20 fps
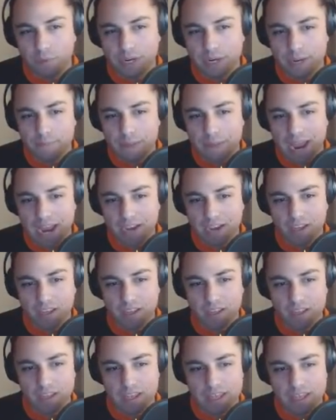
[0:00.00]
him back,
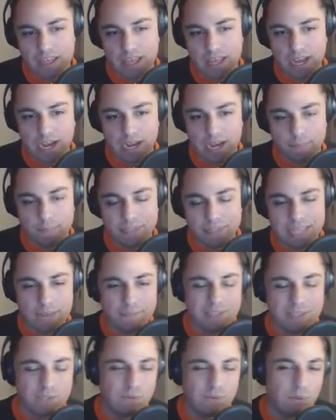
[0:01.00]
um, but that
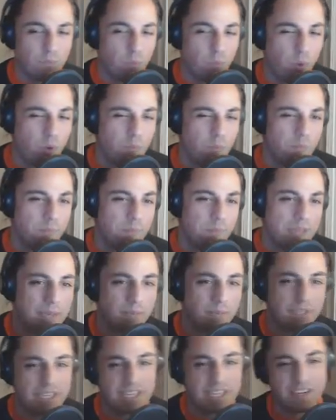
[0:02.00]
means we won't be
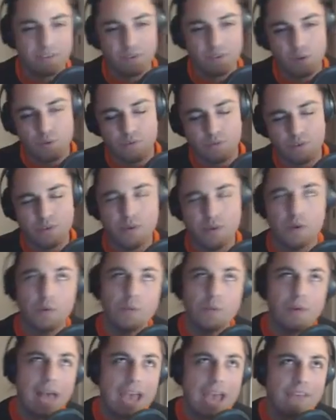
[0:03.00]
to get a new or
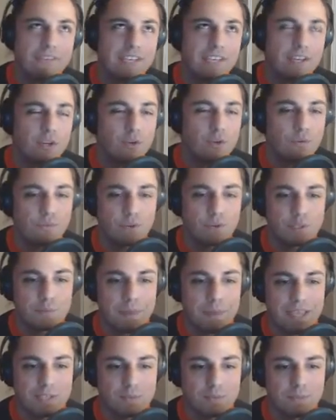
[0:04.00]
we'll have to get a new first
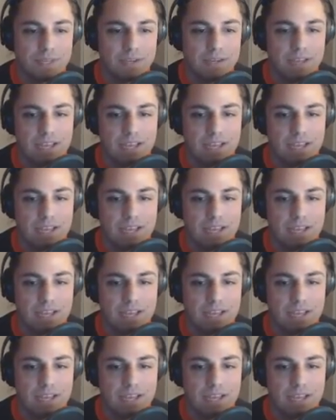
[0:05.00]
baseman.